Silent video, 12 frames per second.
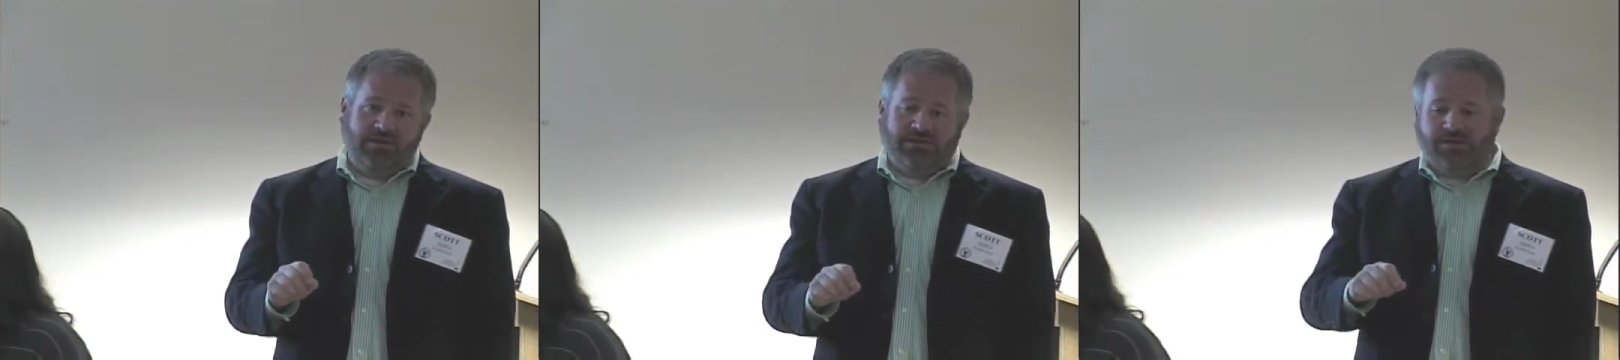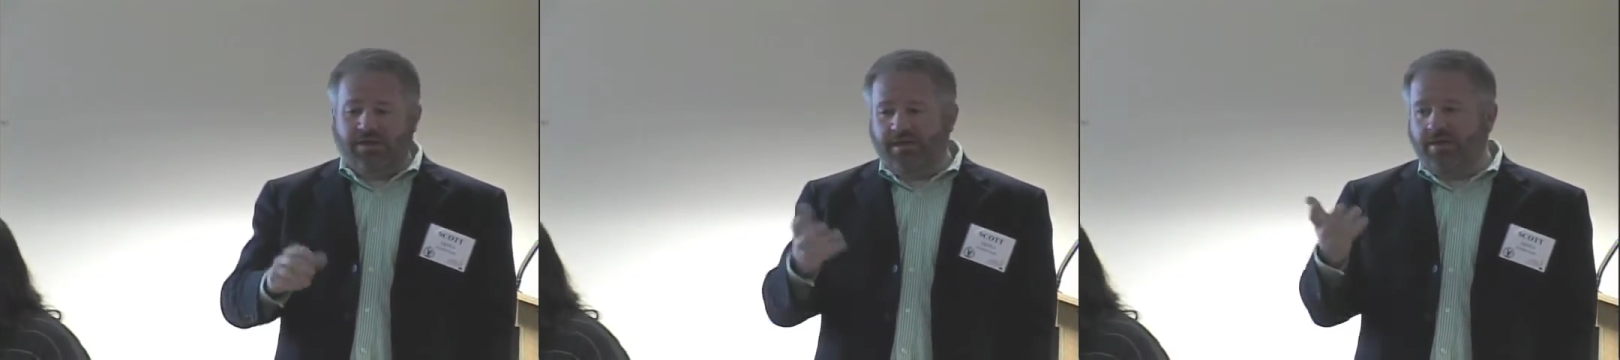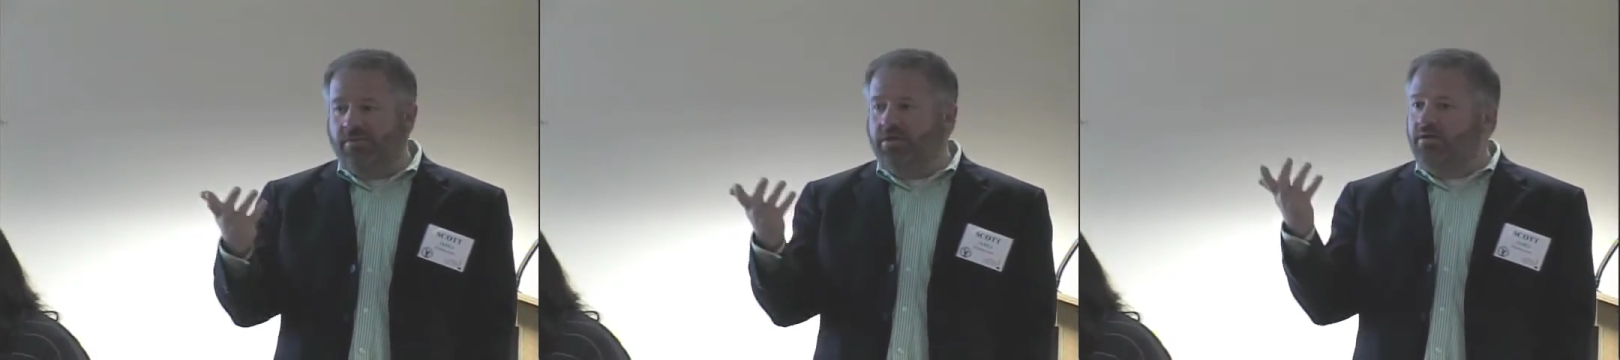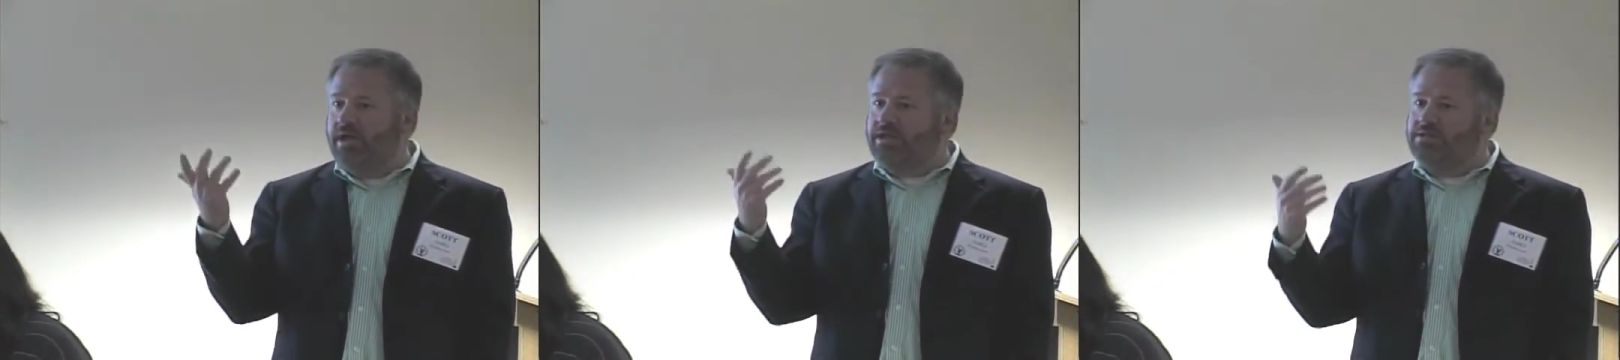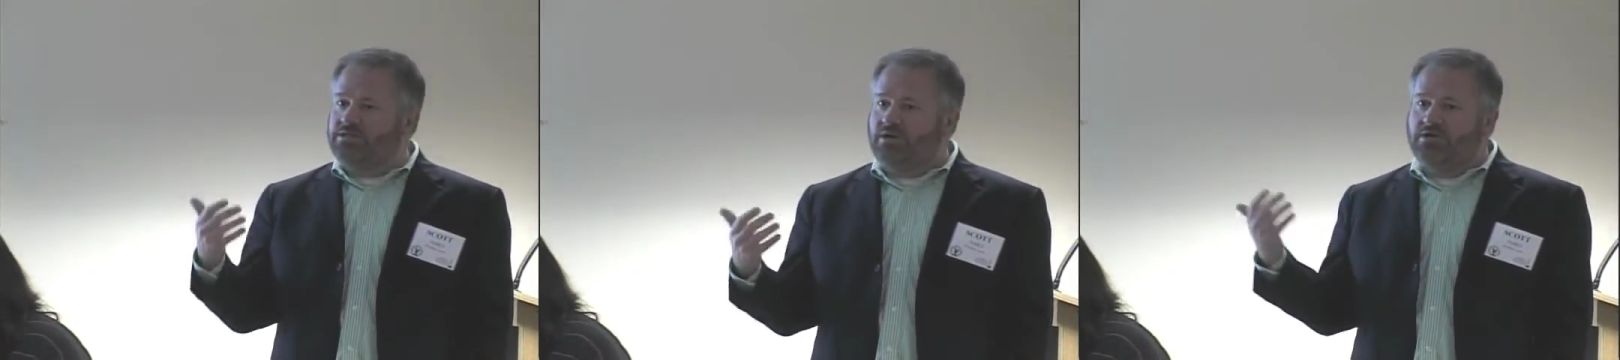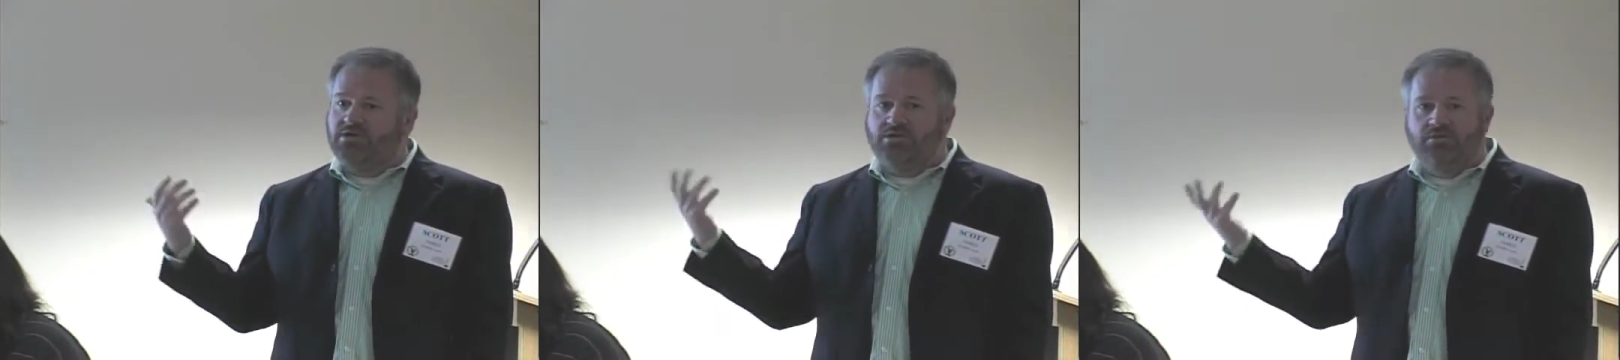So I thought, well, you know, I could
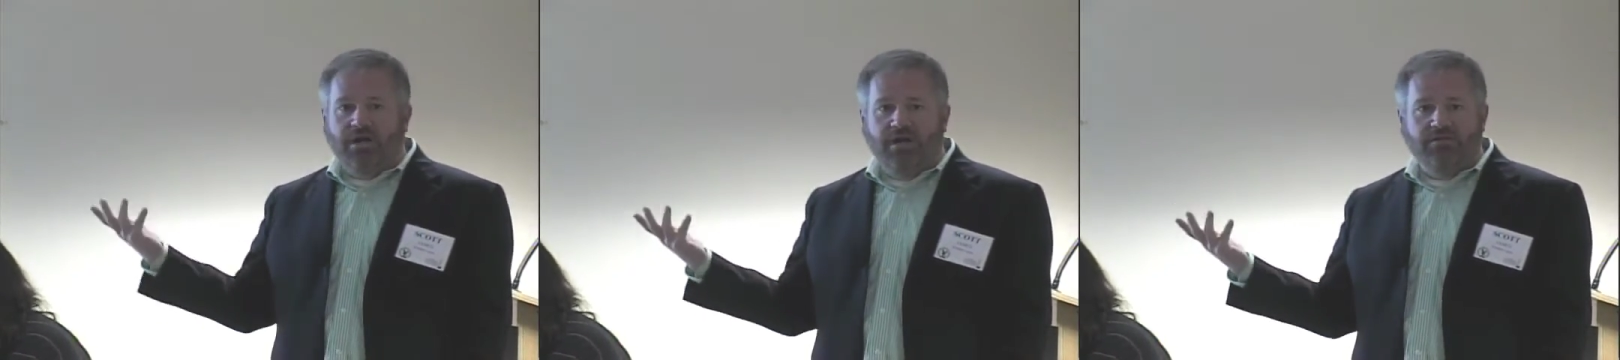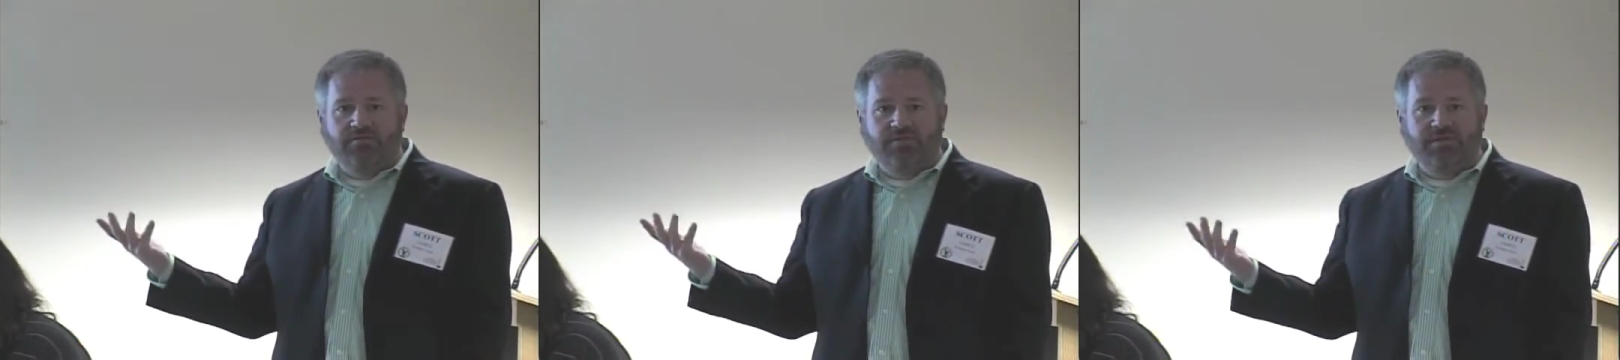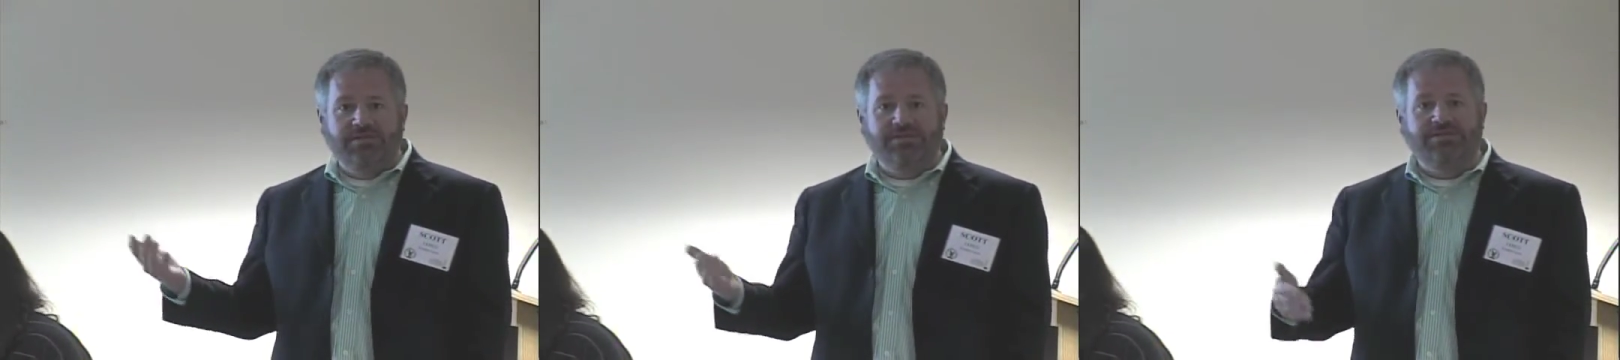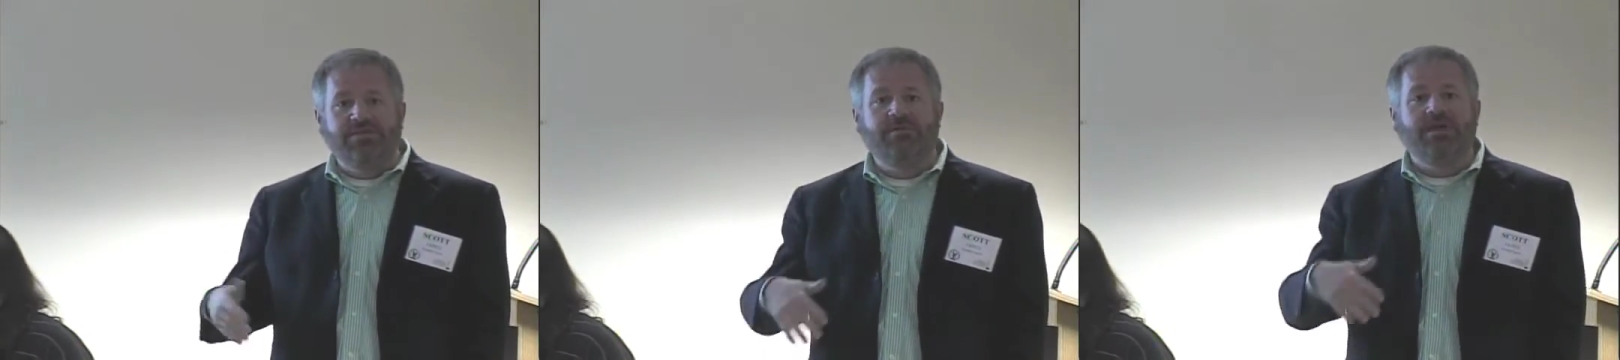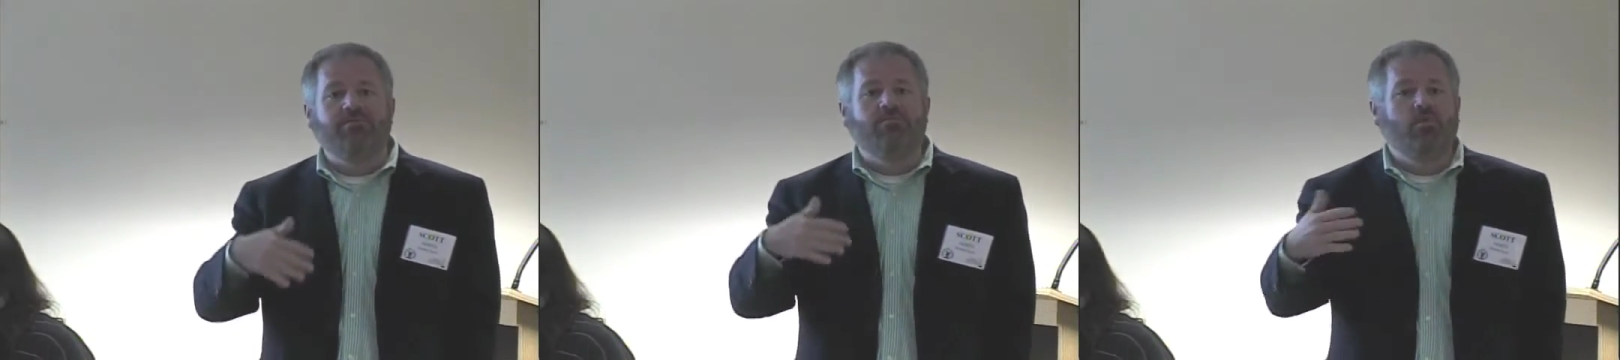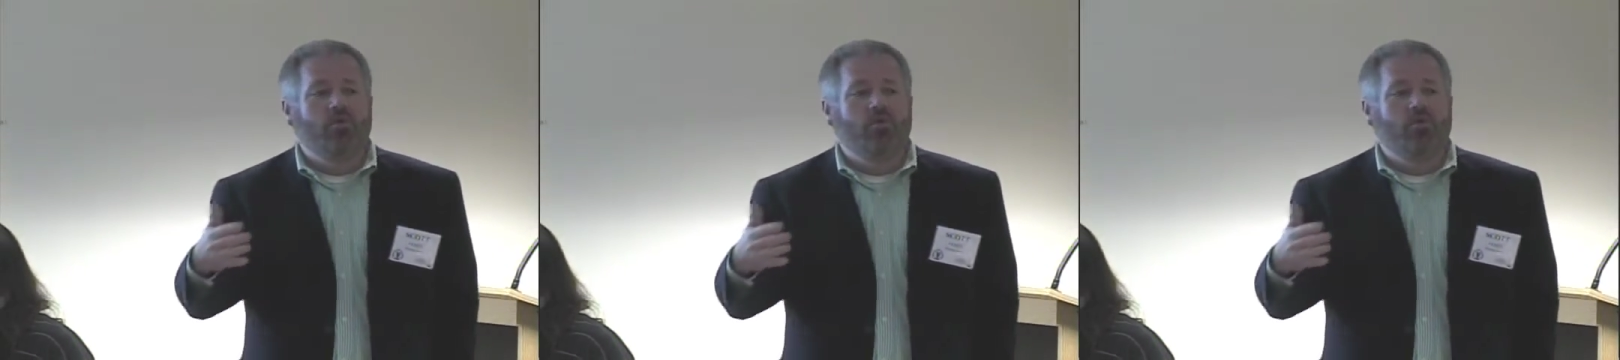charge two dollars for this and still make